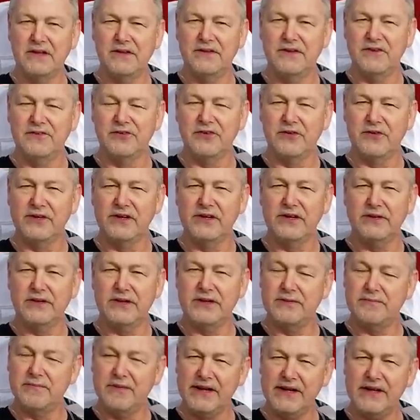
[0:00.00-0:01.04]
There's only,
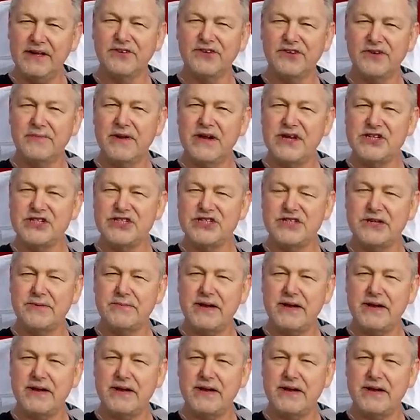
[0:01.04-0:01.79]
in my estimation,